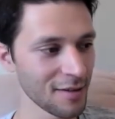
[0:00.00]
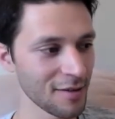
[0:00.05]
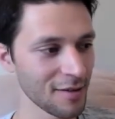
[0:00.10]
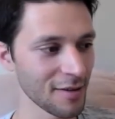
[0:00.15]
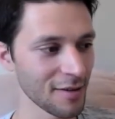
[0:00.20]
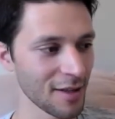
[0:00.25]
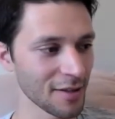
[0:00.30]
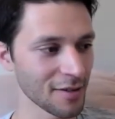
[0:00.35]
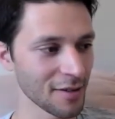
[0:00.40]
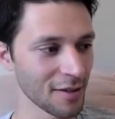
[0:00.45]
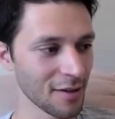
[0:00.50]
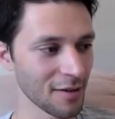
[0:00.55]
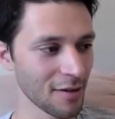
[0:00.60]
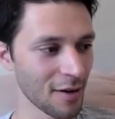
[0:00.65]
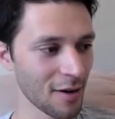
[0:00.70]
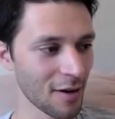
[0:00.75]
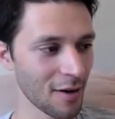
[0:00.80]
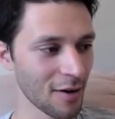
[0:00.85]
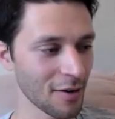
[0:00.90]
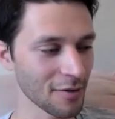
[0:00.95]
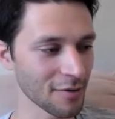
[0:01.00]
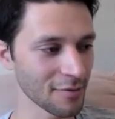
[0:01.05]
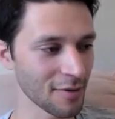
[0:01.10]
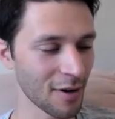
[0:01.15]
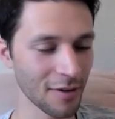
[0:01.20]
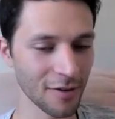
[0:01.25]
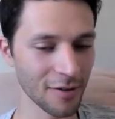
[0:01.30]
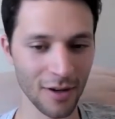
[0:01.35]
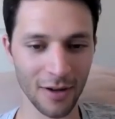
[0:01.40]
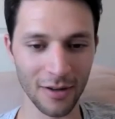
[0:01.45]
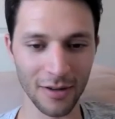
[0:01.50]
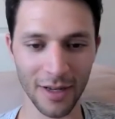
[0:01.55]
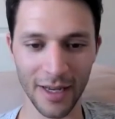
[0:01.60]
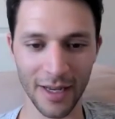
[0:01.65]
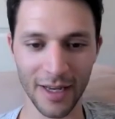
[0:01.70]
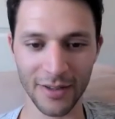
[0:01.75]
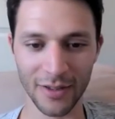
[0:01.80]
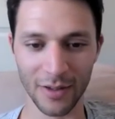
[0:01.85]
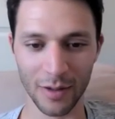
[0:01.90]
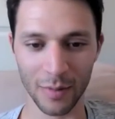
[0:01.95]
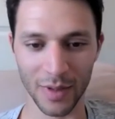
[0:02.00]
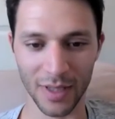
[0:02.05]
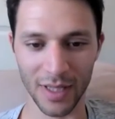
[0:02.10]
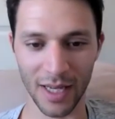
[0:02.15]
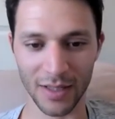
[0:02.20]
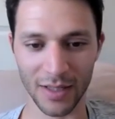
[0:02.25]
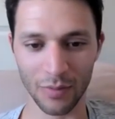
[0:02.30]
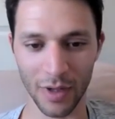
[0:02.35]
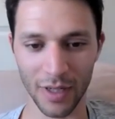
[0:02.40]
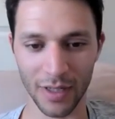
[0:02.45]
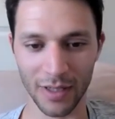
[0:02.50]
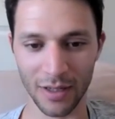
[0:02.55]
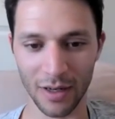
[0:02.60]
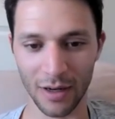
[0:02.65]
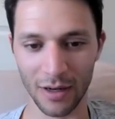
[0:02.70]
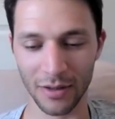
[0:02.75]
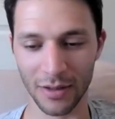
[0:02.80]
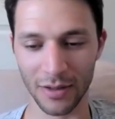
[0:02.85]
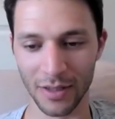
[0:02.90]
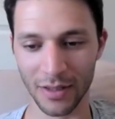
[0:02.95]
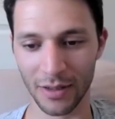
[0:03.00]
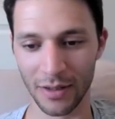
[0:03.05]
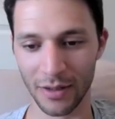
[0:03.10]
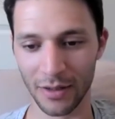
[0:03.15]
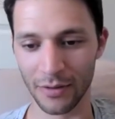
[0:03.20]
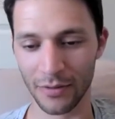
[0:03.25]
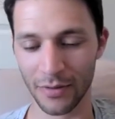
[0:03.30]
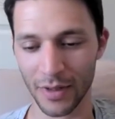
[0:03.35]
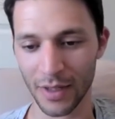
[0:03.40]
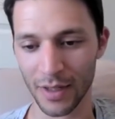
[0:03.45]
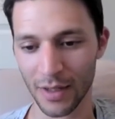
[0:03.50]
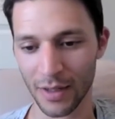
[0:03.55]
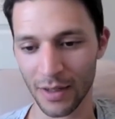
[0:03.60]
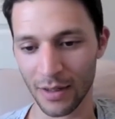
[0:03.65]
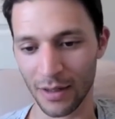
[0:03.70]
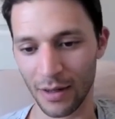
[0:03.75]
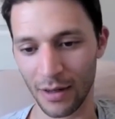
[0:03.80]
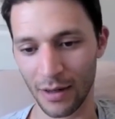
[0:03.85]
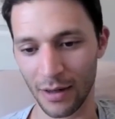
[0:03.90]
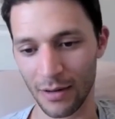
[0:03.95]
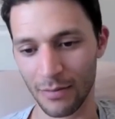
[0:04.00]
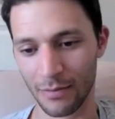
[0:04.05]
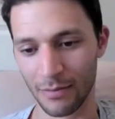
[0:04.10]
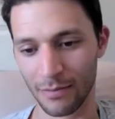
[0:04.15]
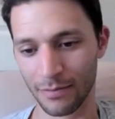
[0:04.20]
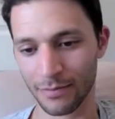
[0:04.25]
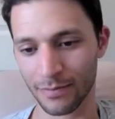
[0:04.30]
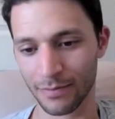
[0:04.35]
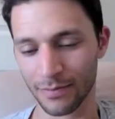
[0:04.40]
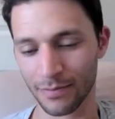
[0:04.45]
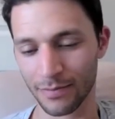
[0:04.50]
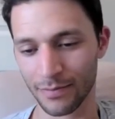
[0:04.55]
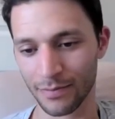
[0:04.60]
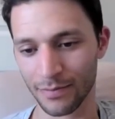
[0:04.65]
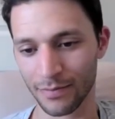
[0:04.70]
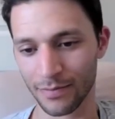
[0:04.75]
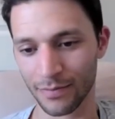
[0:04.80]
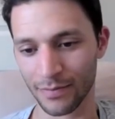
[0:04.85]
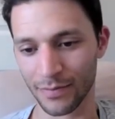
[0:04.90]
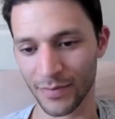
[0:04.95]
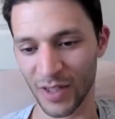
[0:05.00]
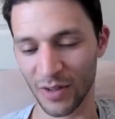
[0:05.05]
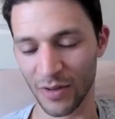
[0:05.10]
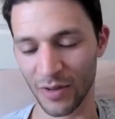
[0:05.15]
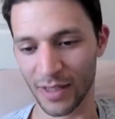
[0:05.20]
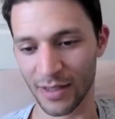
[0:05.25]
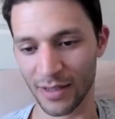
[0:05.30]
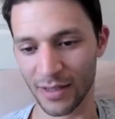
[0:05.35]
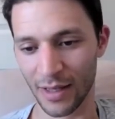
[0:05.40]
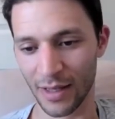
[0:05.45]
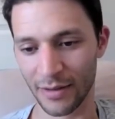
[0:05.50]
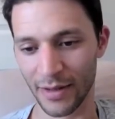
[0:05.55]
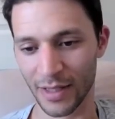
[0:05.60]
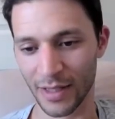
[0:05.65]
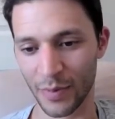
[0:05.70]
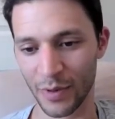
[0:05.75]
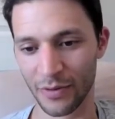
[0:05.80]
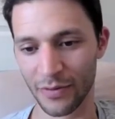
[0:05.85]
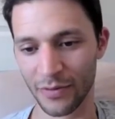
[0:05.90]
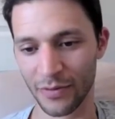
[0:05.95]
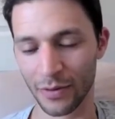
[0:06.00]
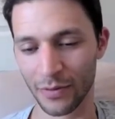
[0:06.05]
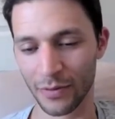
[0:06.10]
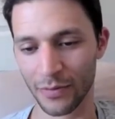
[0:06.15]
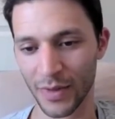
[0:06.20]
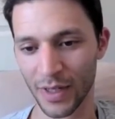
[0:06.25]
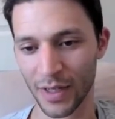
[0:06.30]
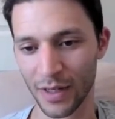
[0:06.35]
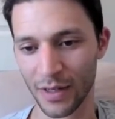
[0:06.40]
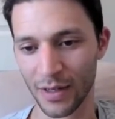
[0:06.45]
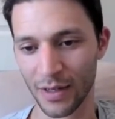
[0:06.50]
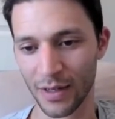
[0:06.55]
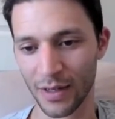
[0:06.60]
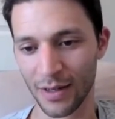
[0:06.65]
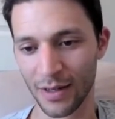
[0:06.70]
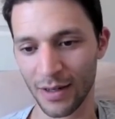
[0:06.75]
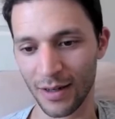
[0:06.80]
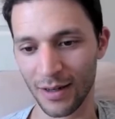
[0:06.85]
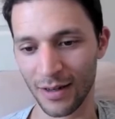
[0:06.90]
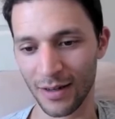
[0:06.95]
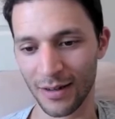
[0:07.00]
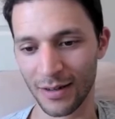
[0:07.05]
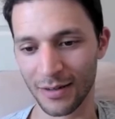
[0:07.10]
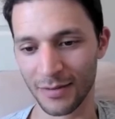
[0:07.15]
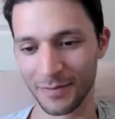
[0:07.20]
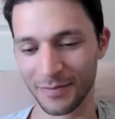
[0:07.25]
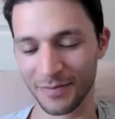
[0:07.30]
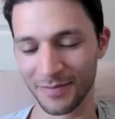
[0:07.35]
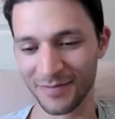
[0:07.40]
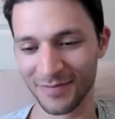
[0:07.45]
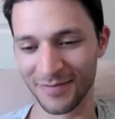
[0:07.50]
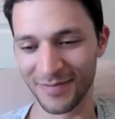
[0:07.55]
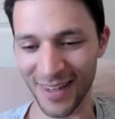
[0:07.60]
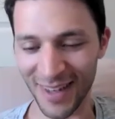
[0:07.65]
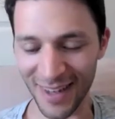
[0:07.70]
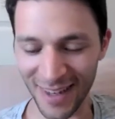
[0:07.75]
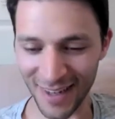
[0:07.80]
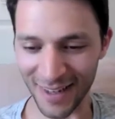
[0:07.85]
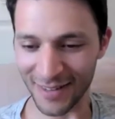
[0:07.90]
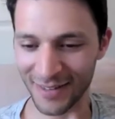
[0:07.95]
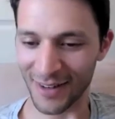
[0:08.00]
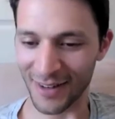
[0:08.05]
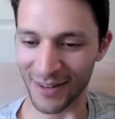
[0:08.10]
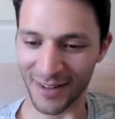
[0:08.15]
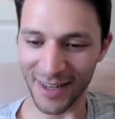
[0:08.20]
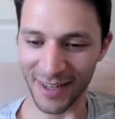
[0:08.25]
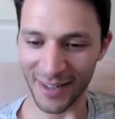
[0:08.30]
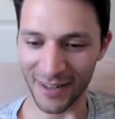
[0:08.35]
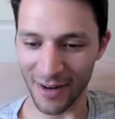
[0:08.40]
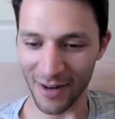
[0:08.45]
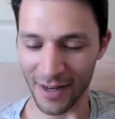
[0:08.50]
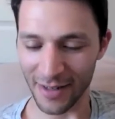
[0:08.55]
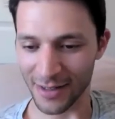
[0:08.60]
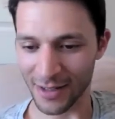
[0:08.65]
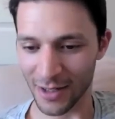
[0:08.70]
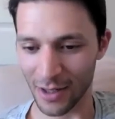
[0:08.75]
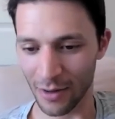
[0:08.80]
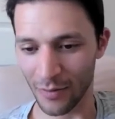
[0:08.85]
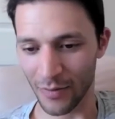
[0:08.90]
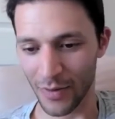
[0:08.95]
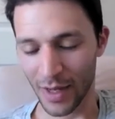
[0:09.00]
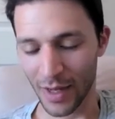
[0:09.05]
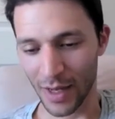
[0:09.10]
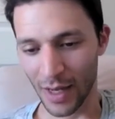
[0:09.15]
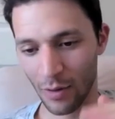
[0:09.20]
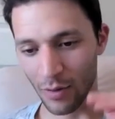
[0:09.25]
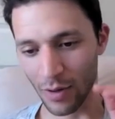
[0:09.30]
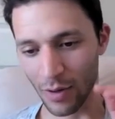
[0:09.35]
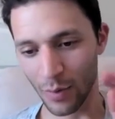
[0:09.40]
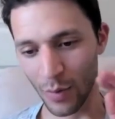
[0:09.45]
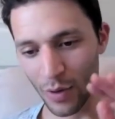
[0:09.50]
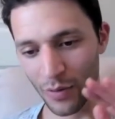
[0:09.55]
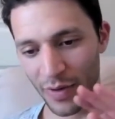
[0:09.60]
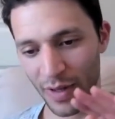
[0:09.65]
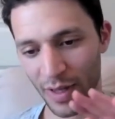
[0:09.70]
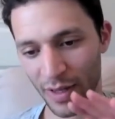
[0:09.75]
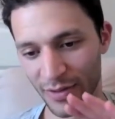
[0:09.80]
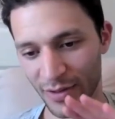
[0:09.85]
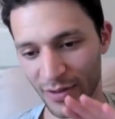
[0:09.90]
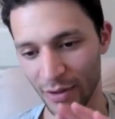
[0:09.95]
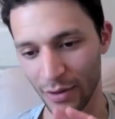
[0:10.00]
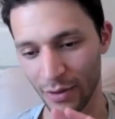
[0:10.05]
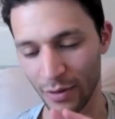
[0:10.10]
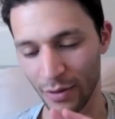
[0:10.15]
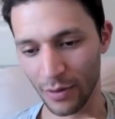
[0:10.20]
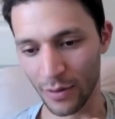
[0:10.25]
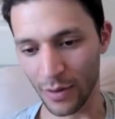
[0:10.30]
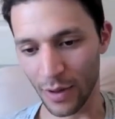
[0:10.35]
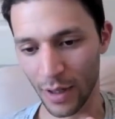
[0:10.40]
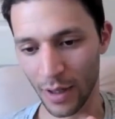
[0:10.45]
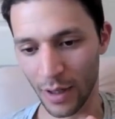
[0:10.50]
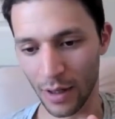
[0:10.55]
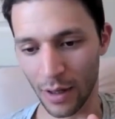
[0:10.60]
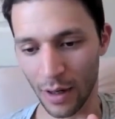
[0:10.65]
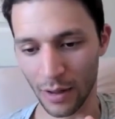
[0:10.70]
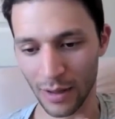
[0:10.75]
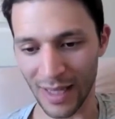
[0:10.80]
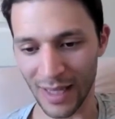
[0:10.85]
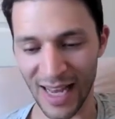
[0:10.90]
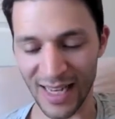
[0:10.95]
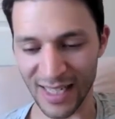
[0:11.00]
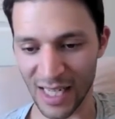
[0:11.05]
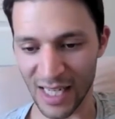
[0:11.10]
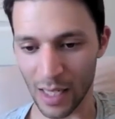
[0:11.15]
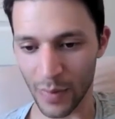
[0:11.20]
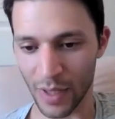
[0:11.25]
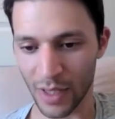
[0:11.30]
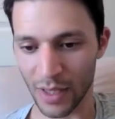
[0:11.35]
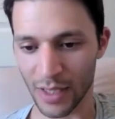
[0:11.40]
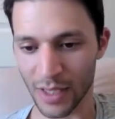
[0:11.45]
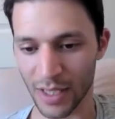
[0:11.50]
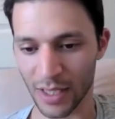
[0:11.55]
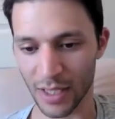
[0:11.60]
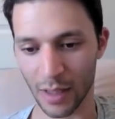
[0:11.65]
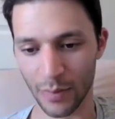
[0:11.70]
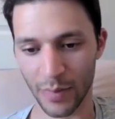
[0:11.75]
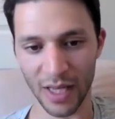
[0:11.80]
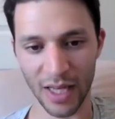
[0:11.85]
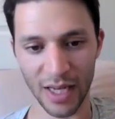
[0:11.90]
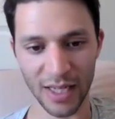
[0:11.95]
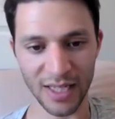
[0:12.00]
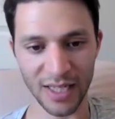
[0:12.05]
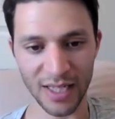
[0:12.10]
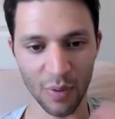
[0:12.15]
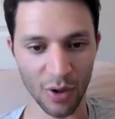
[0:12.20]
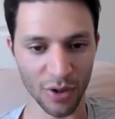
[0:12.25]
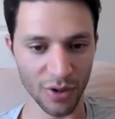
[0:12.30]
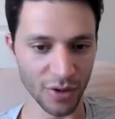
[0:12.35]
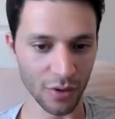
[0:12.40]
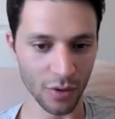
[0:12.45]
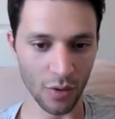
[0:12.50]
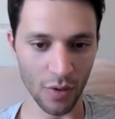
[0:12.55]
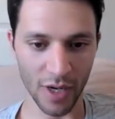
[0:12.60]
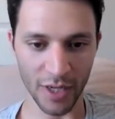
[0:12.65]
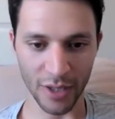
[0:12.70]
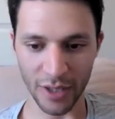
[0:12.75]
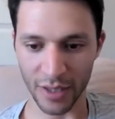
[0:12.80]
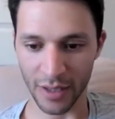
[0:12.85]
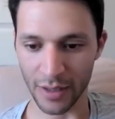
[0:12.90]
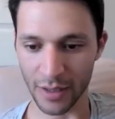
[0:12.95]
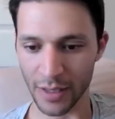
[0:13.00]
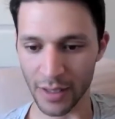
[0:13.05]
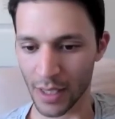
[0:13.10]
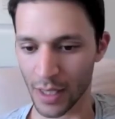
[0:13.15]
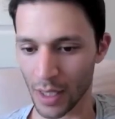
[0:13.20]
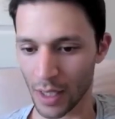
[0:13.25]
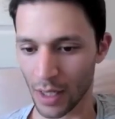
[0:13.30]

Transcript: that's a, a, hard hard call to answer but that's what he's called us to do um, so that's that, that's beautiful um, Ah, okay, great. So I want to move into uh, our last segment. This is going to be, like I said, personal questions.